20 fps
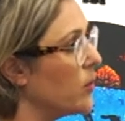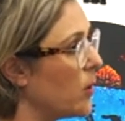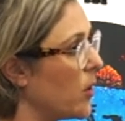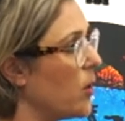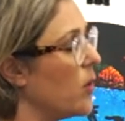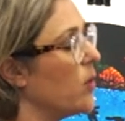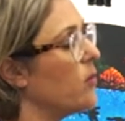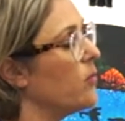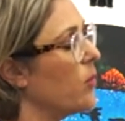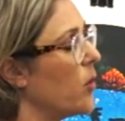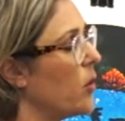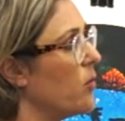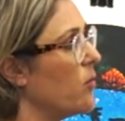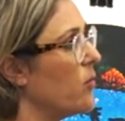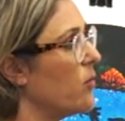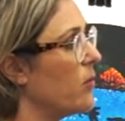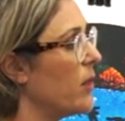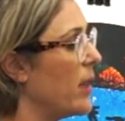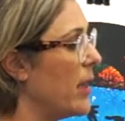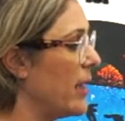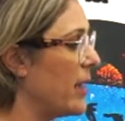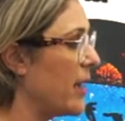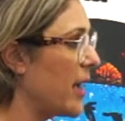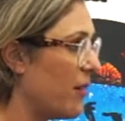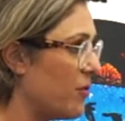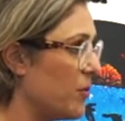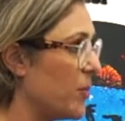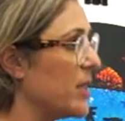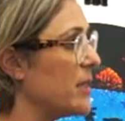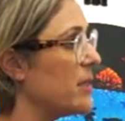of their
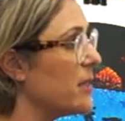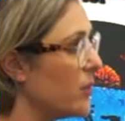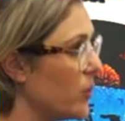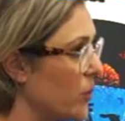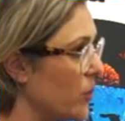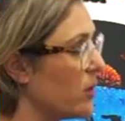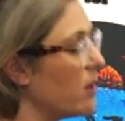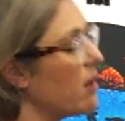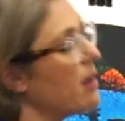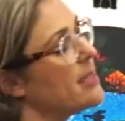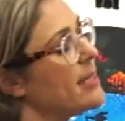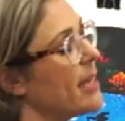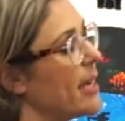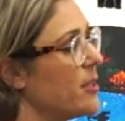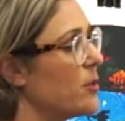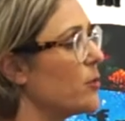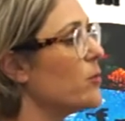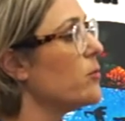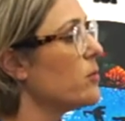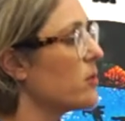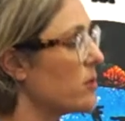government and organisational